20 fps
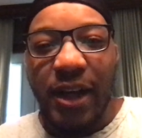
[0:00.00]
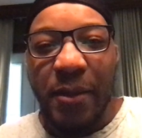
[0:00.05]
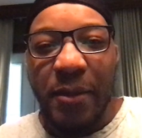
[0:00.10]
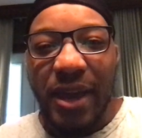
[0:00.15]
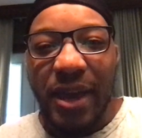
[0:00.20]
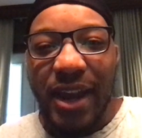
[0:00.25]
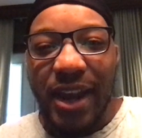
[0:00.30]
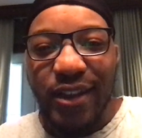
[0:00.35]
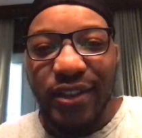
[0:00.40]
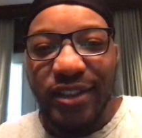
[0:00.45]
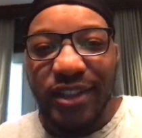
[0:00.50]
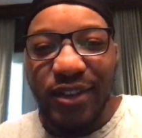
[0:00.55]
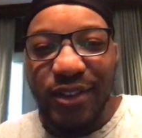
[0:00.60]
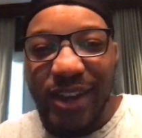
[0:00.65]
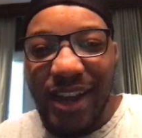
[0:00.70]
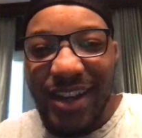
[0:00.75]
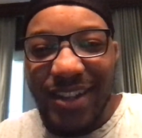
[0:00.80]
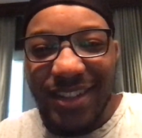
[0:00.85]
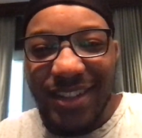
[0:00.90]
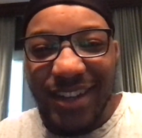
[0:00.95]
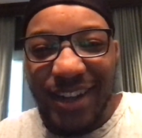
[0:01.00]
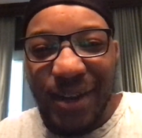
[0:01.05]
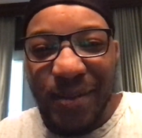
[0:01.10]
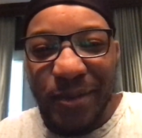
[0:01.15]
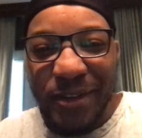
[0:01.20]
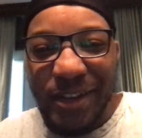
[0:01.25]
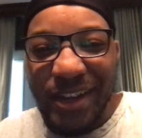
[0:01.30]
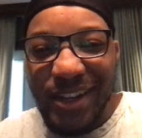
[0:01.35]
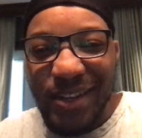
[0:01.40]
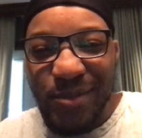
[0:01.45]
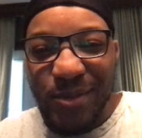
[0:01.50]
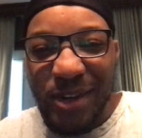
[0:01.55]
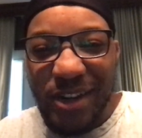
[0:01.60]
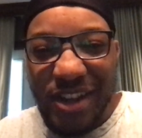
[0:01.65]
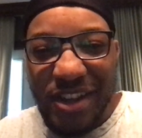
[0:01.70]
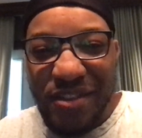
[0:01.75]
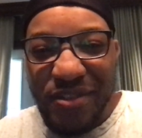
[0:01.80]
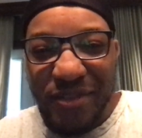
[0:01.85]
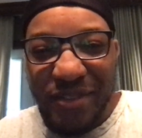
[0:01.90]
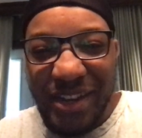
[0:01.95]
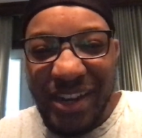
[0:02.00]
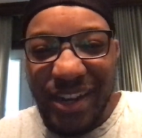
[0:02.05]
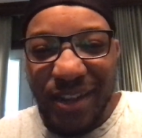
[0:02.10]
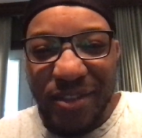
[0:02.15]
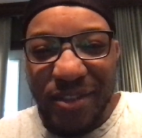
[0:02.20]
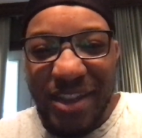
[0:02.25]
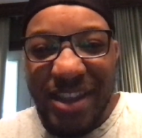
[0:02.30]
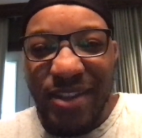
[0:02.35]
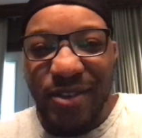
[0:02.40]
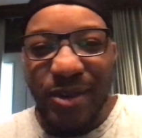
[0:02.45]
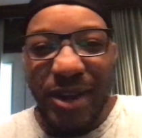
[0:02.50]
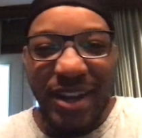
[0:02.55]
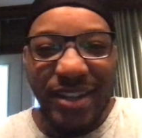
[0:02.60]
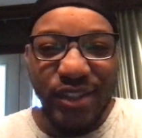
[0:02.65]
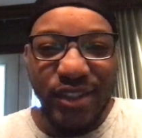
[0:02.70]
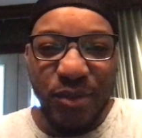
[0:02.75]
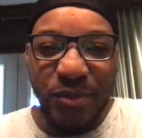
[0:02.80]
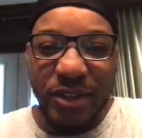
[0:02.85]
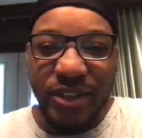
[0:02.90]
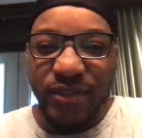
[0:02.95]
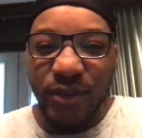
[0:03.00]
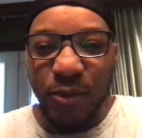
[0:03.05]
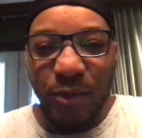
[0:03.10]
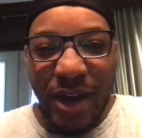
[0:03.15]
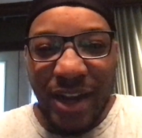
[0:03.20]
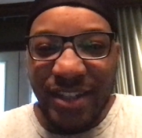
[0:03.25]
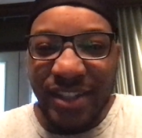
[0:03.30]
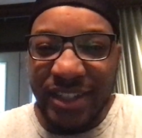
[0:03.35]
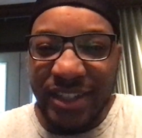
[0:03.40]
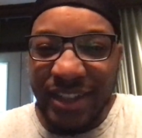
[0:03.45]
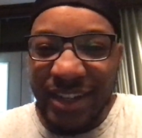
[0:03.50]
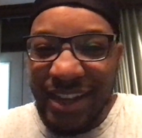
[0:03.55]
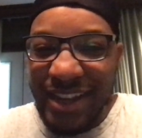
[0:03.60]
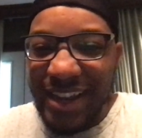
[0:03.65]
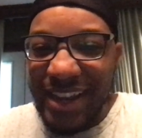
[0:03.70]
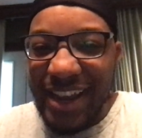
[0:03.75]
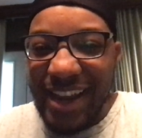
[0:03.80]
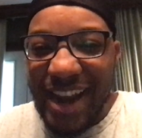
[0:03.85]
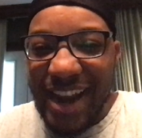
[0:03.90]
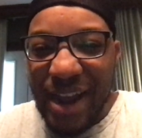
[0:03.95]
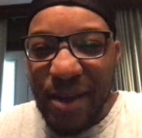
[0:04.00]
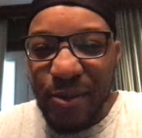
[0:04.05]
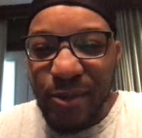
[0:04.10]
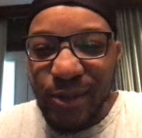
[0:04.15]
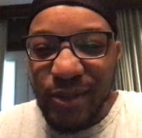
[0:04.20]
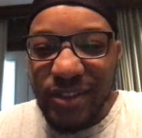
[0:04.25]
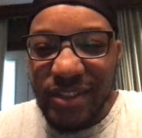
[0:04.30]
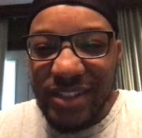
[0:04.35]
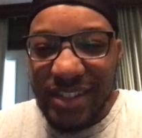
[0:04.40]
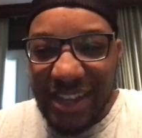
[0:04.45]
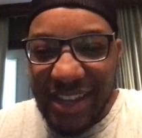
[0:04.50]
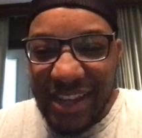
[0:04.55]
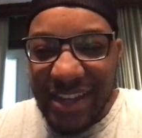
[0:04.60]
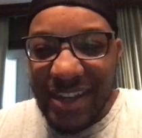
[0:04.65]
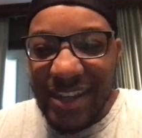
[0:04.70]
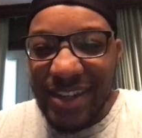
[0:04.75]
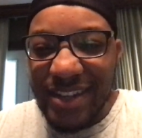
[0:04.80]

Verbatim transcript: And I'll see you guys in a couple days with another video. Thank you guys so much for watching, and I will see you